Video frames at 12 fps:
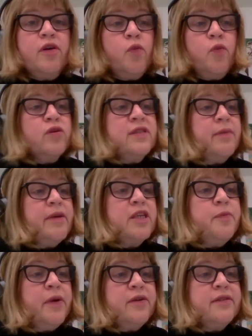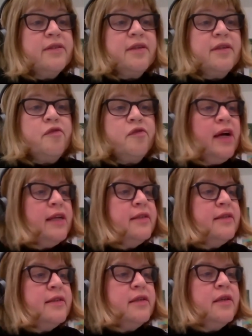your wartime experiences in
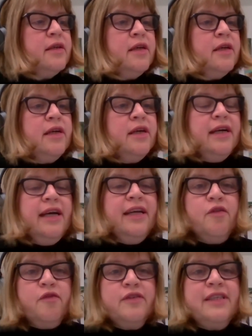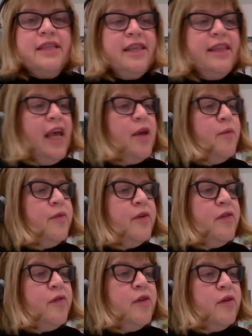France, and obviously the name,
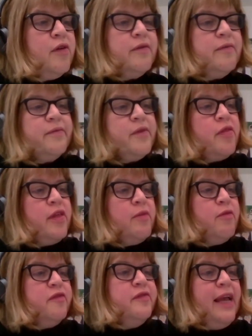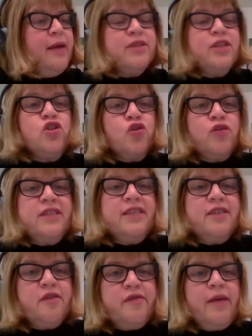the theme of names and
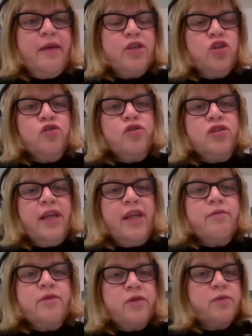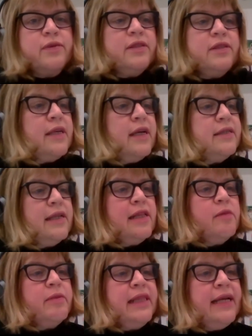choices of names and Jewish names, which we'll discuss a
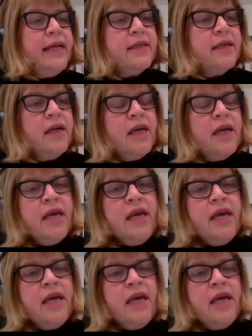little bit later.